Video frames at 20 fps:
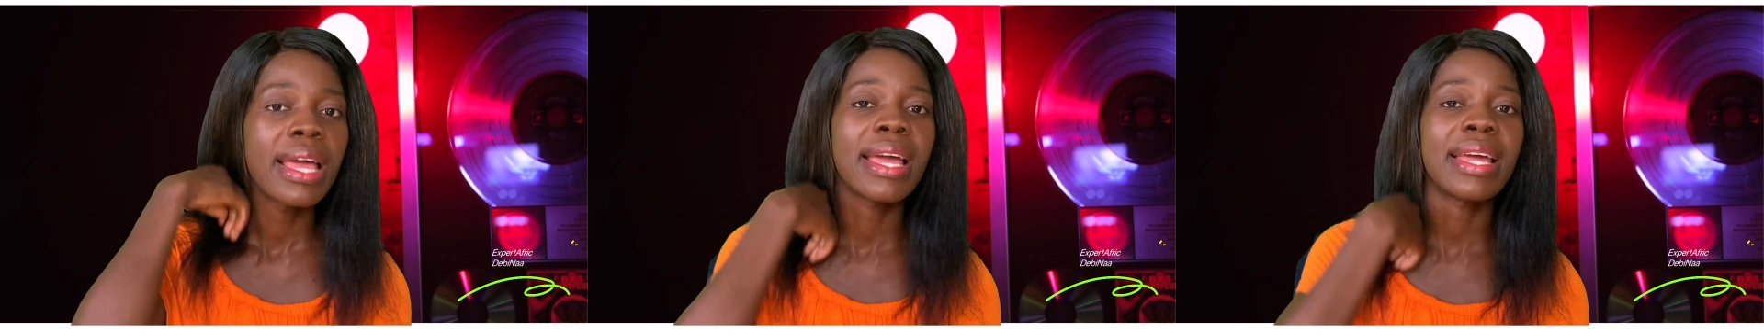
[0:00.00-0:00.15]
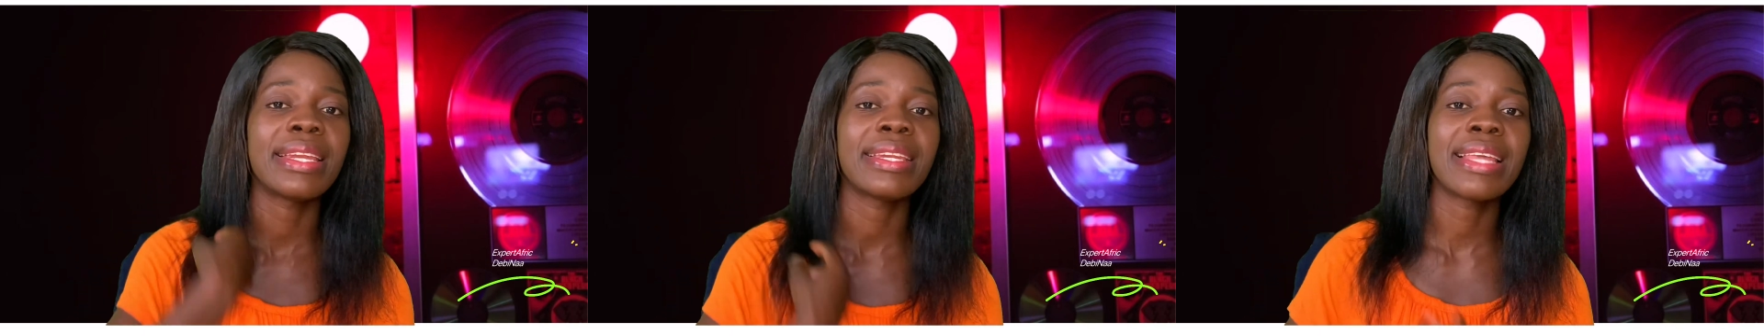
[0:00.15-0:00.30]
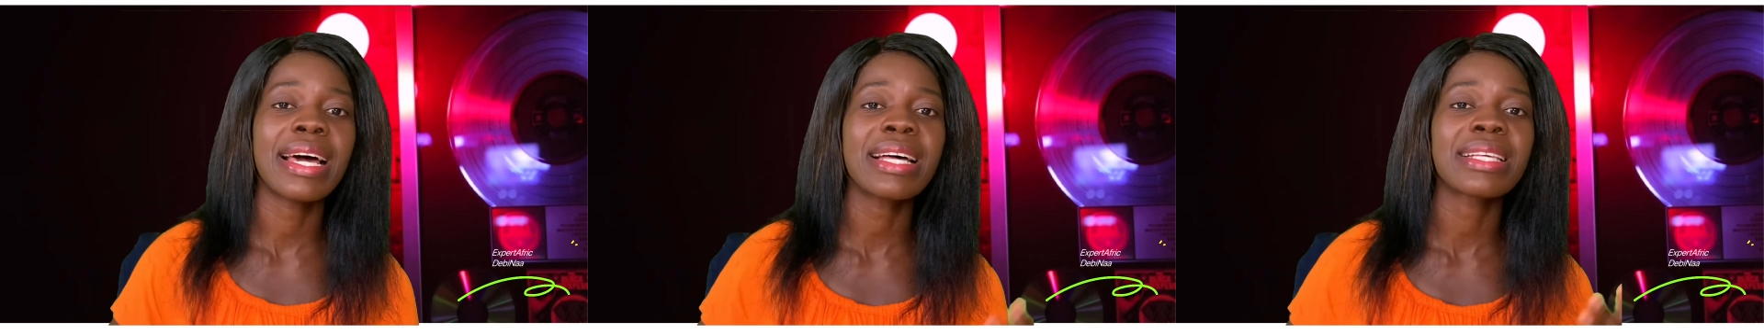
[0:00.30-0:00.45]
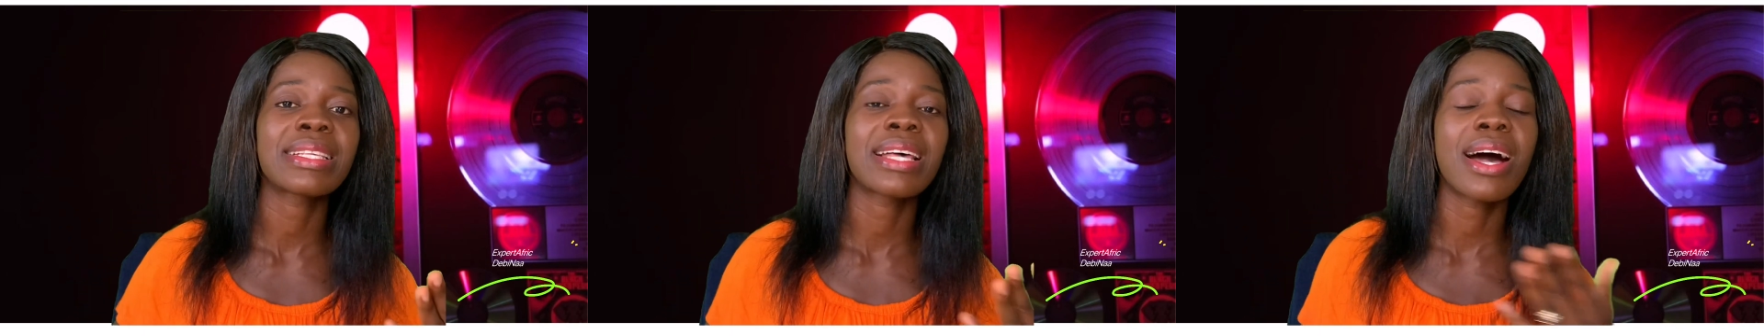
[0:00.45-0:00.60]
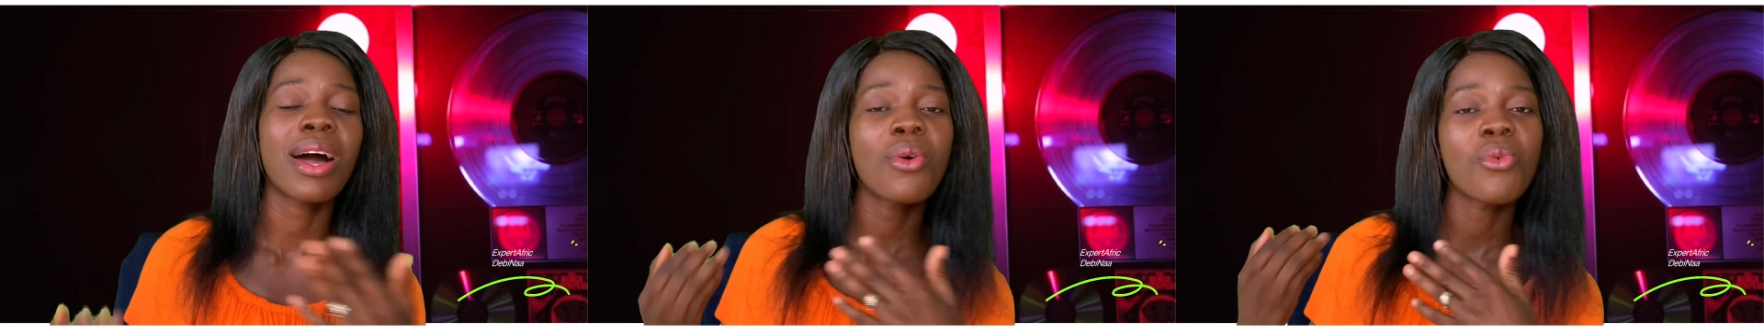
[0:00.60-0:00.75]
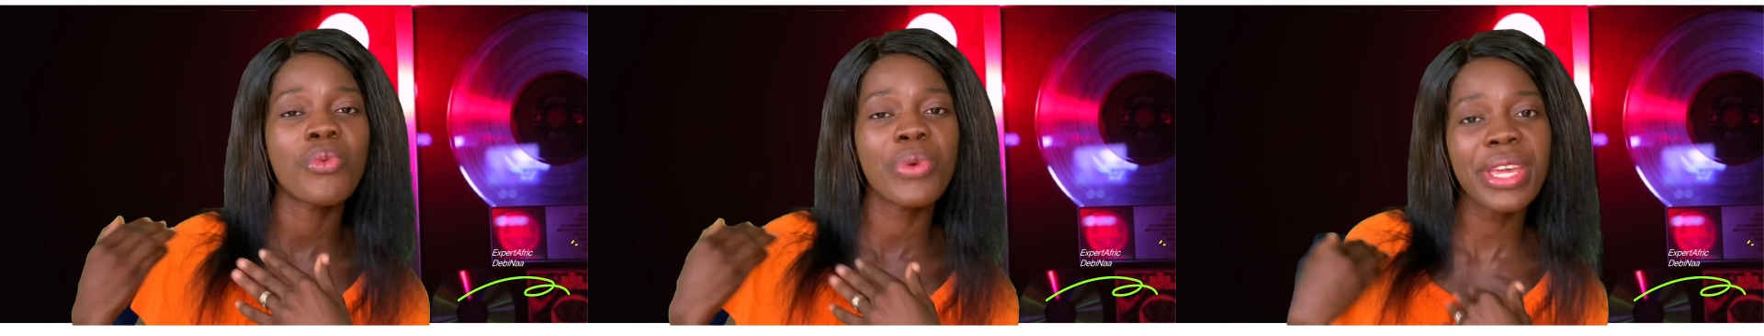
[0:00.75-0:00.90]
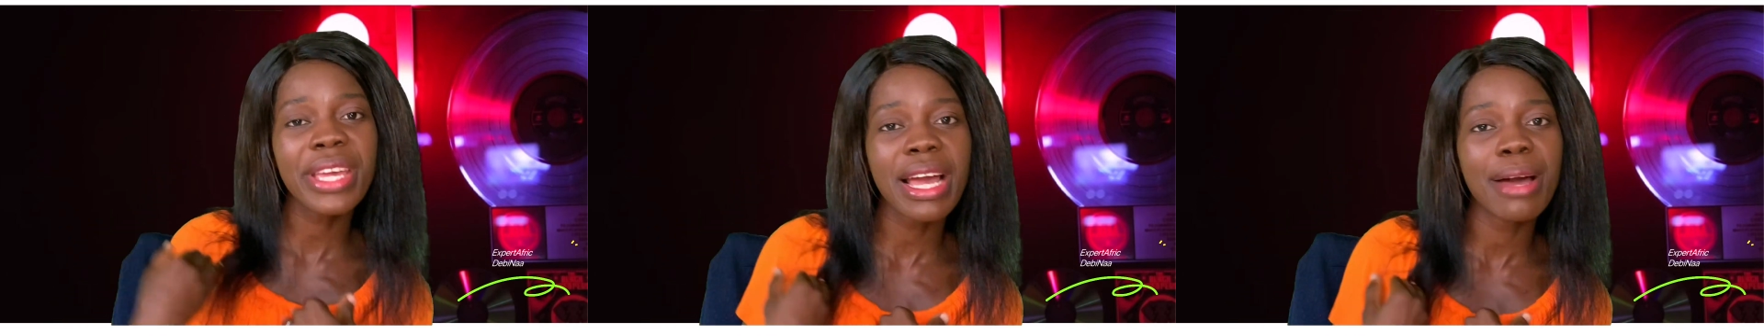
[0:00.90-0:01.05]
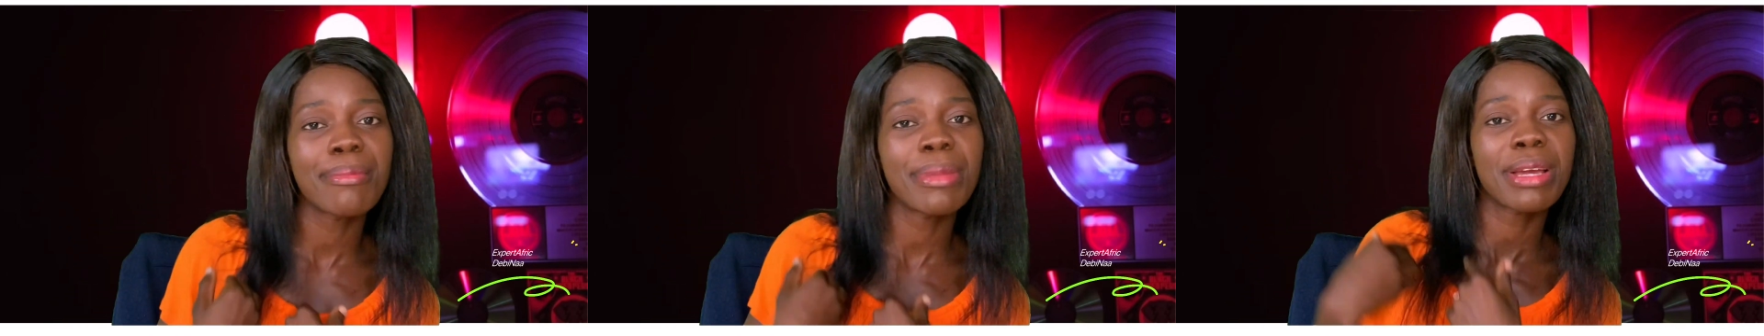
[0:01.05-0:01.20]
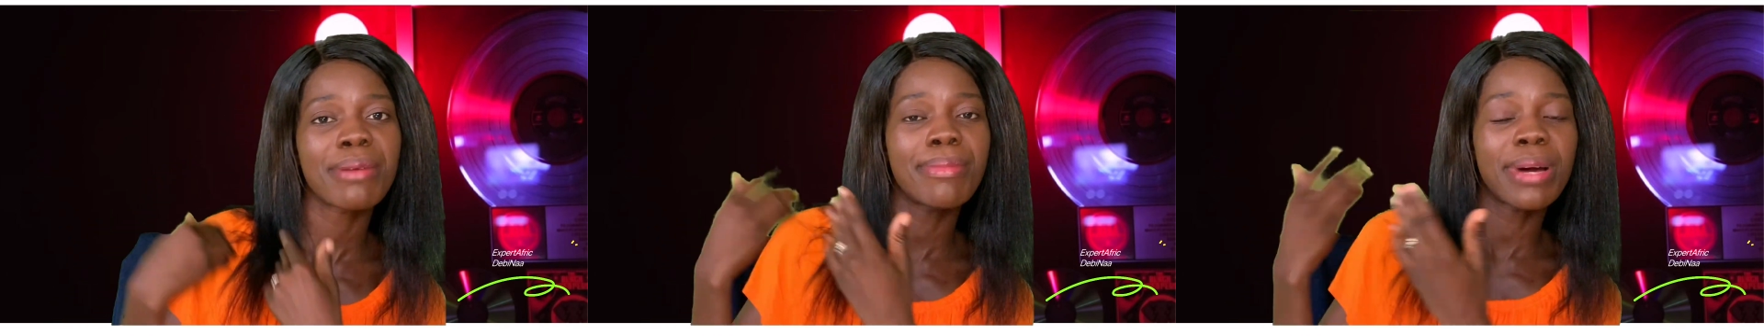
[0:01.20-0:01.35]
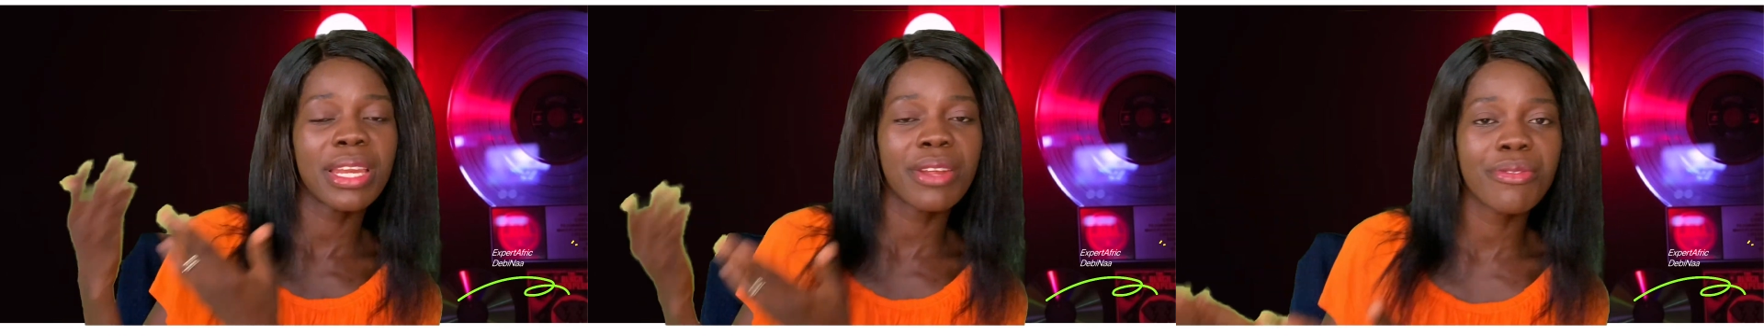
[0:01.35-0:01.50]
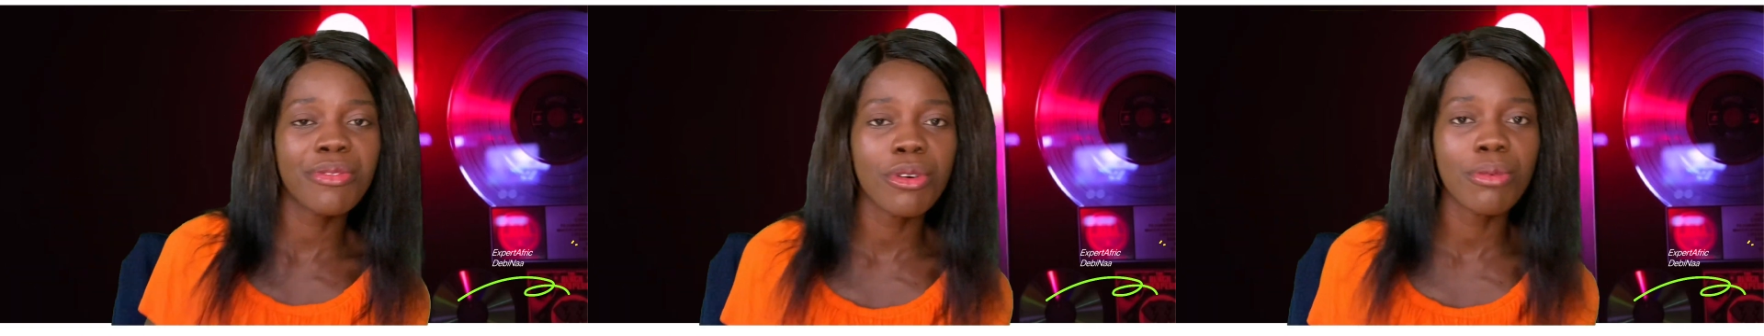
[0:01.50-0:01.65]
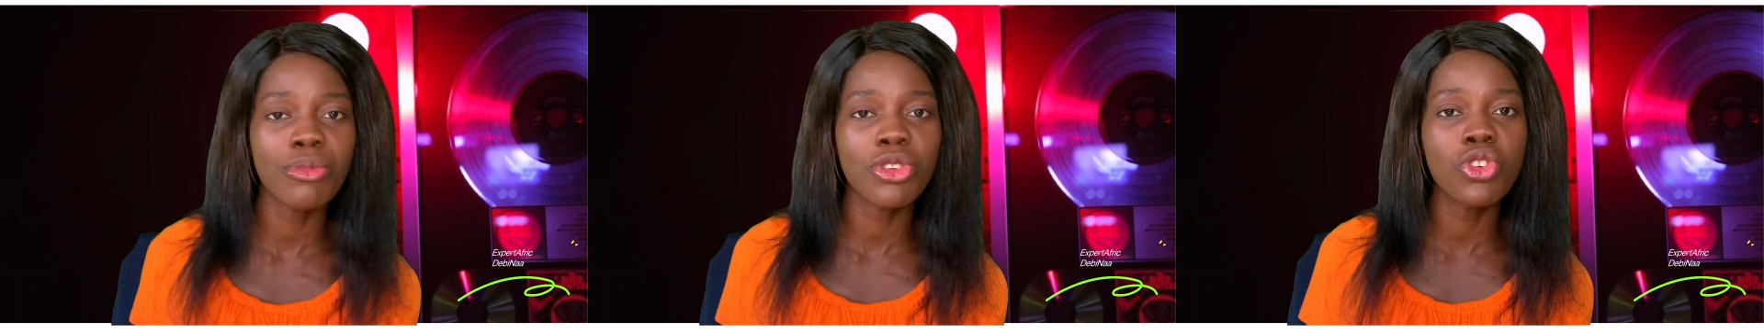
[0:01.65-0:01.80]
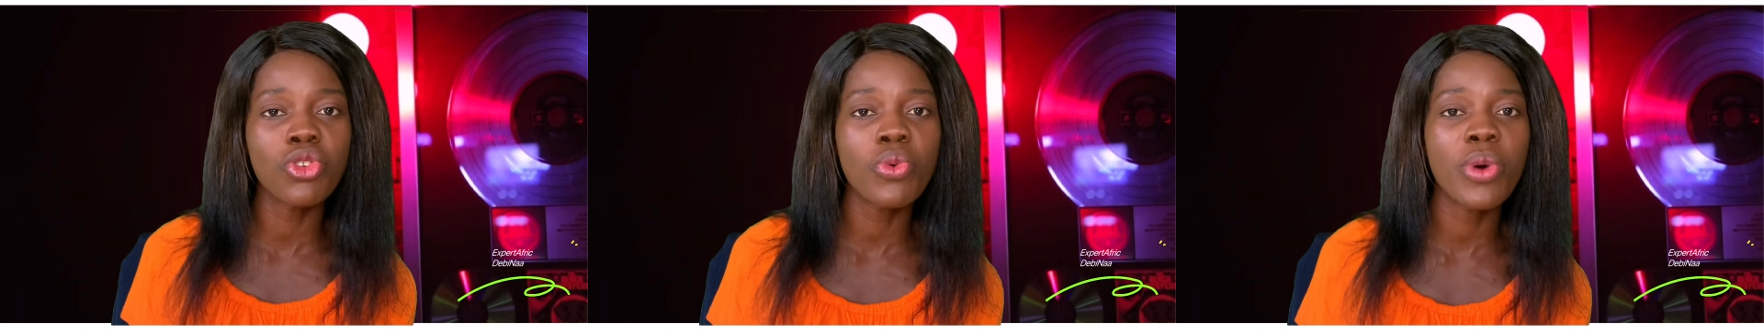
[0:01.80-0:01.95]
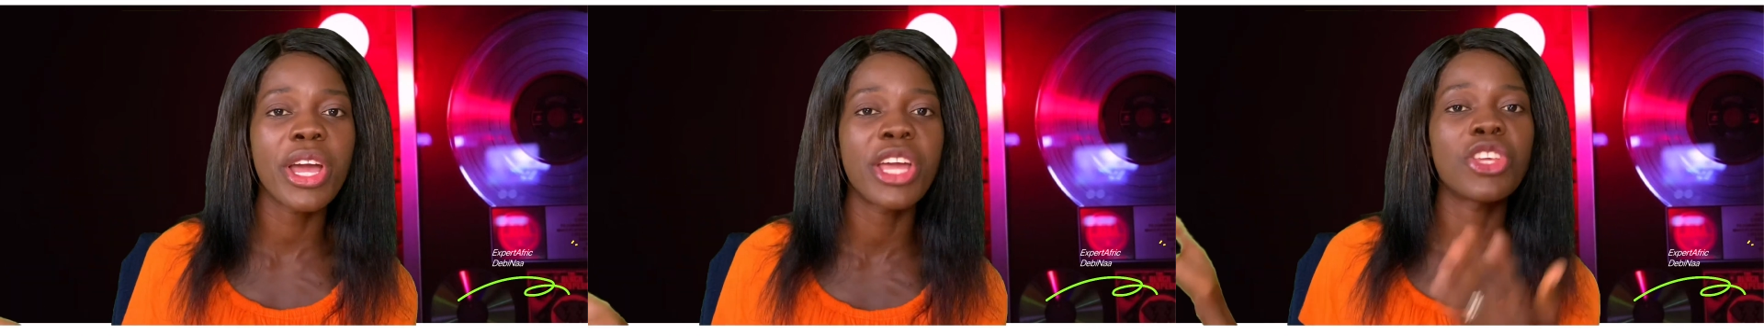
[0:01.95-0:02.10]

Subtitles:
and that's how we can make money from you,